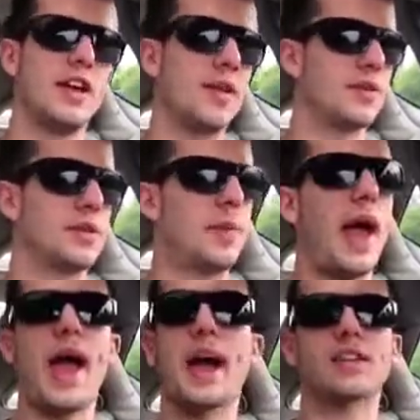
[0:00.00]
It was
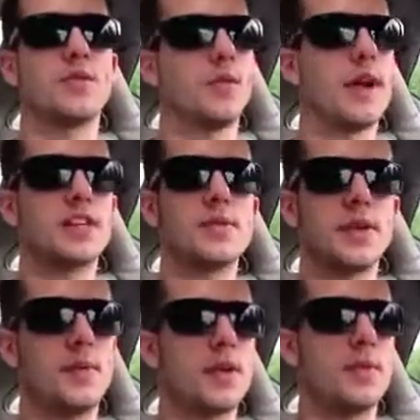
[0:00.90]
packed, way too
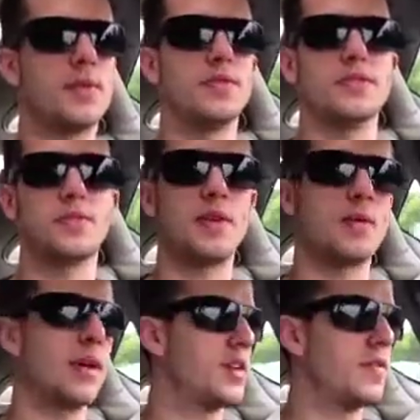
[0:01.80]
many people to be
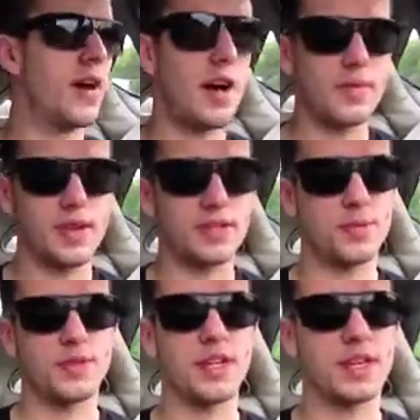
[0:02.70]
way too obvious
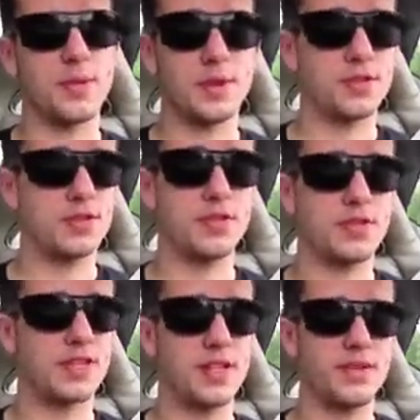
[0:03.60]
with taking pictures
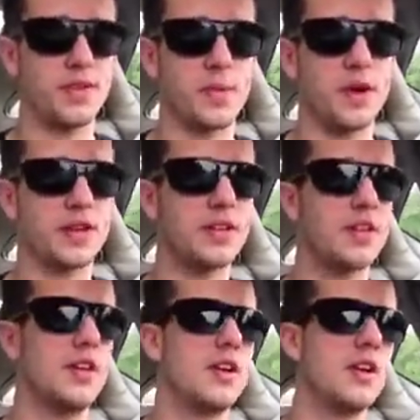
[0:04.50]
inside the flea market.
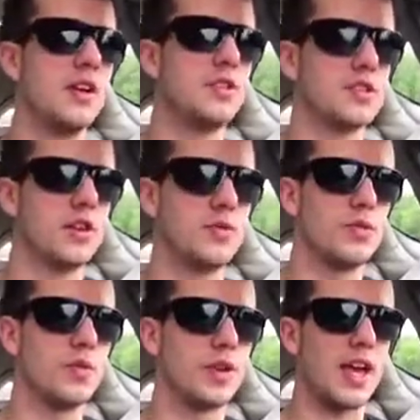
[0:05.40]
so
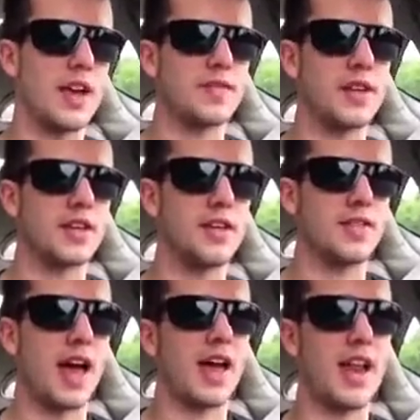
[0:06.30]
don't really have any of
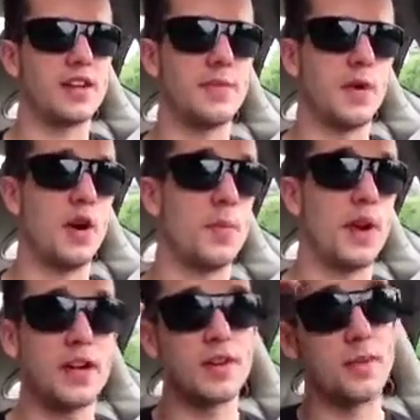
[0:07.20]
that end of the mall, but
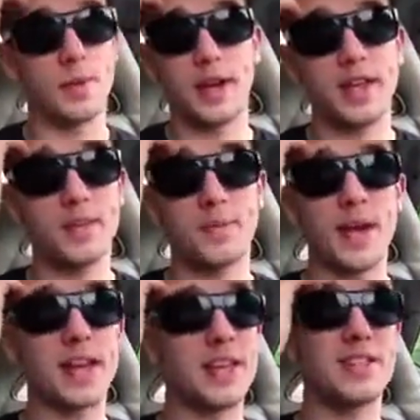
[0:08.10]
I do have plenty of
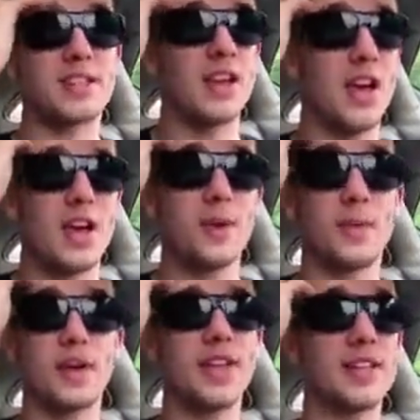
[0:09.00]
pennies and
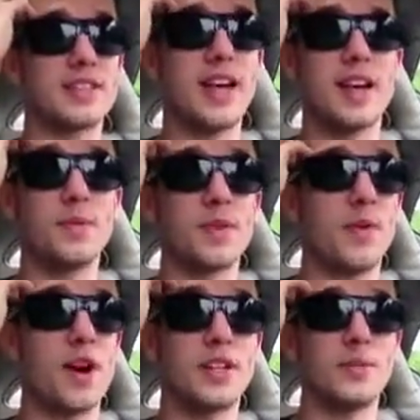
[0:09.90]
plenty inside when you
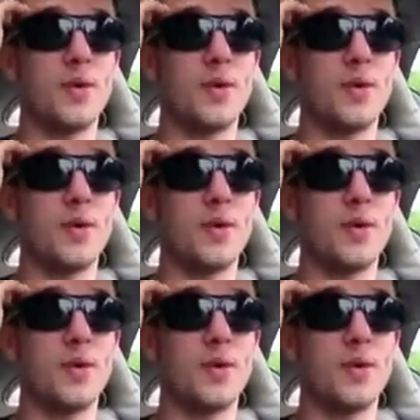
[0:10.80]
walk in the